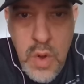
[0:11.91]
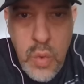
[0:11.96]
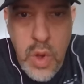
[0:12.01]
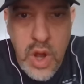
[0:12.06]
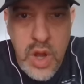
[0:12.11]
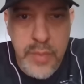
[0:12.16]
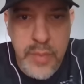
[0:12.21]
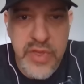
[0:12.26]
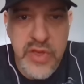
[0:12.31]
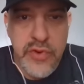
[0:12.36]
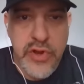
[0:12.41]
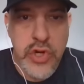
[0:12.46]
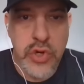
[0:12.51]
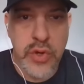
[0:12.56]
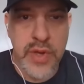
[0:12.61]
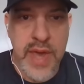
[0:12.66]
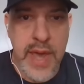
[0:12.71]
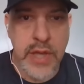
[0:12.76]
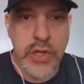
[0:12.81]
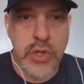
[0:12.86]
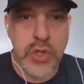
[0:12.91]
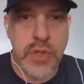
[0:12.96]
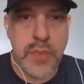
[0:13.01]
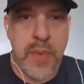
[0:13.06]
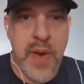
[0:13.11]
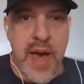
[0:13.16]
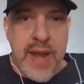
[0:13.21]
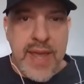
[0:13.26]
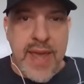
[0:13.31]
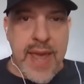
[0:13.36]
Welcome to the Original Gangsters
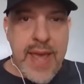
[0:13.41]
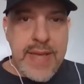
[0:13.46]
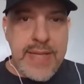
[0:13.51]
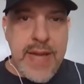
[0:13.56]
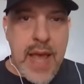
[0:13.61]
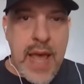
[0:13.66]
podcast.